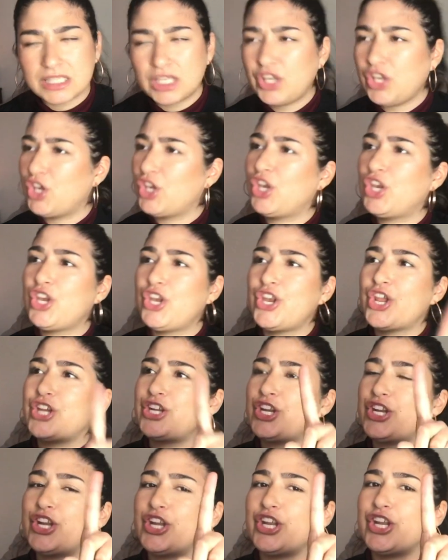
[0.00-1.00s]
No,
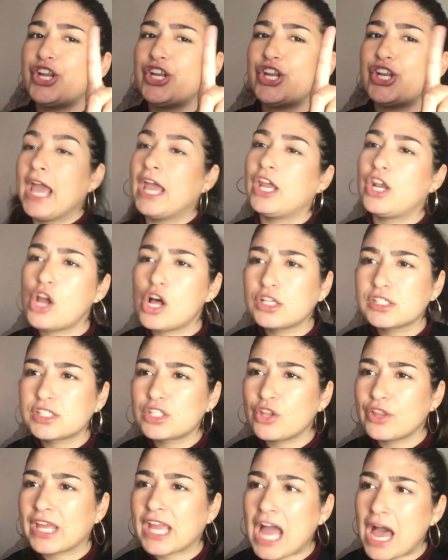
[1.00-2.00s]
no, no, no, no. And
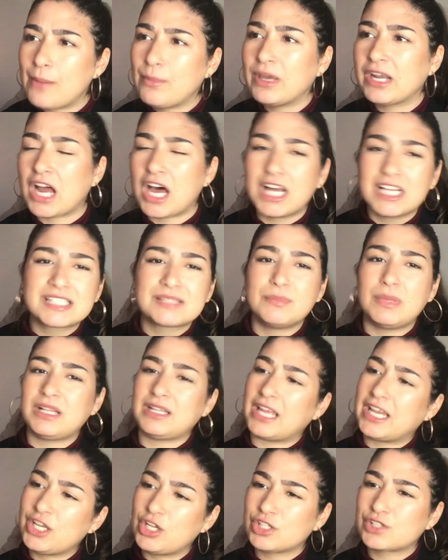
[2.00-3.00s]
also, they come at us
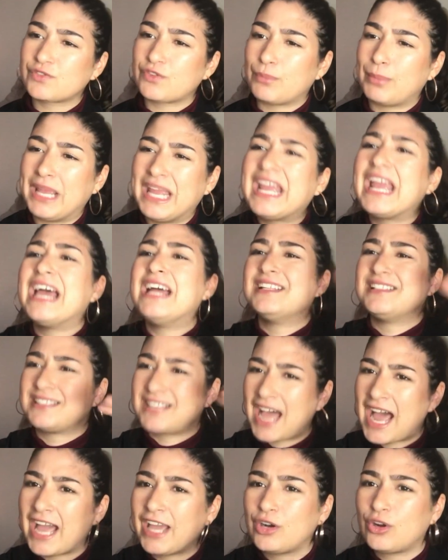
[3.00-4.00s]
millennials for being
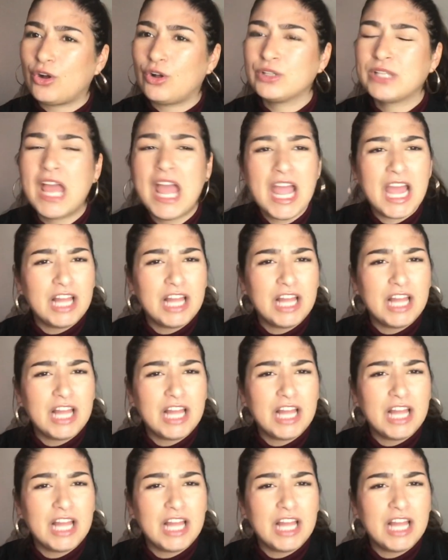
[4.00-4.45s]
entitled.